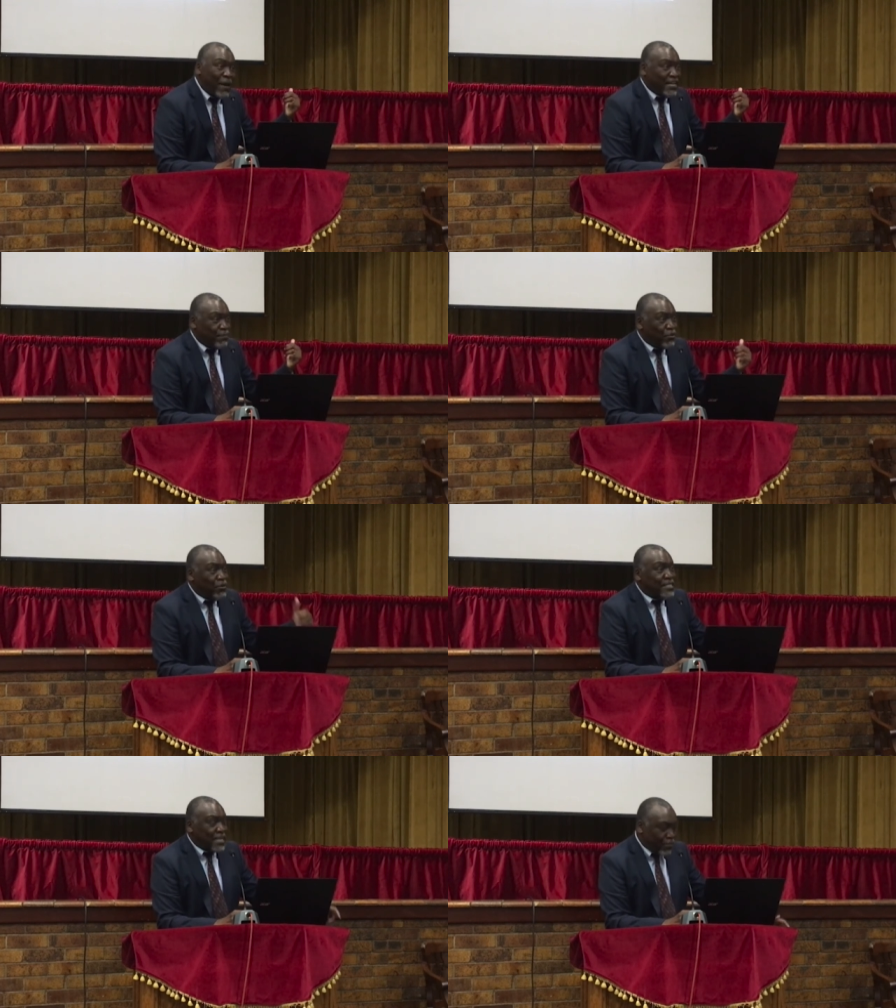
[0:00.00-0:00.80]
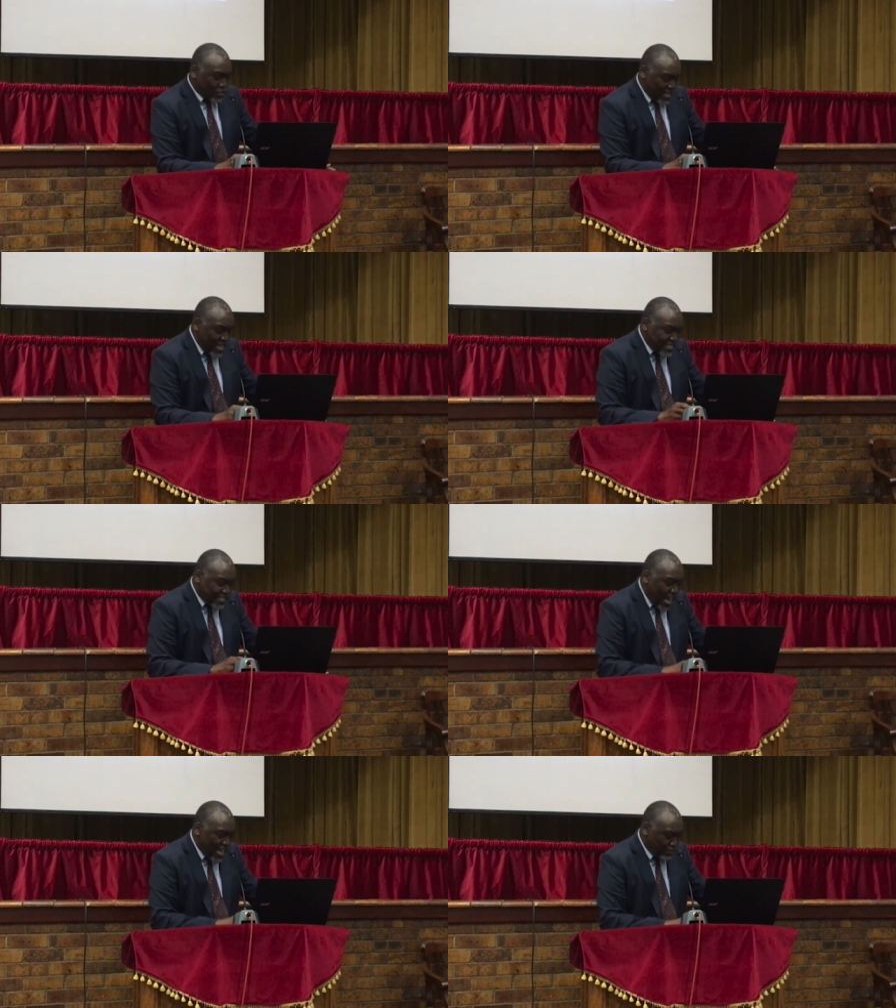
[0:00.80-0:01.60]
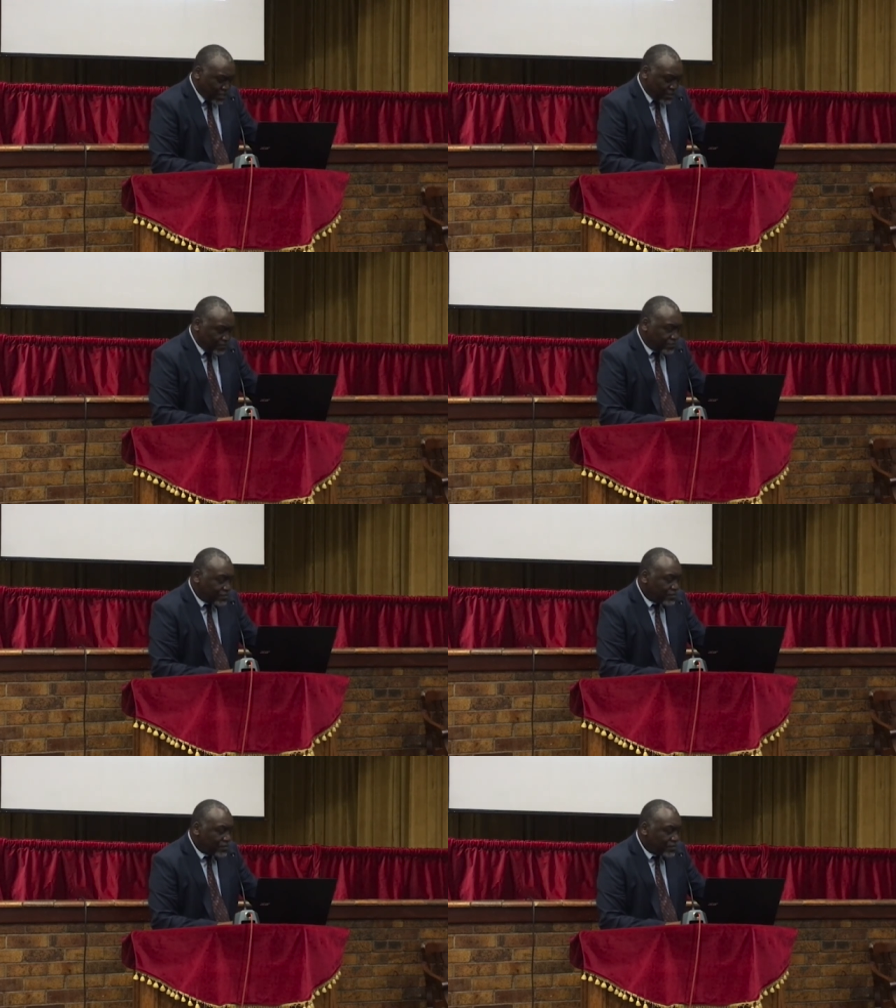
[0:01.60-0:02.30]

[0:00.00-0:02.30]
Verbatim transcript: this parable is about end times.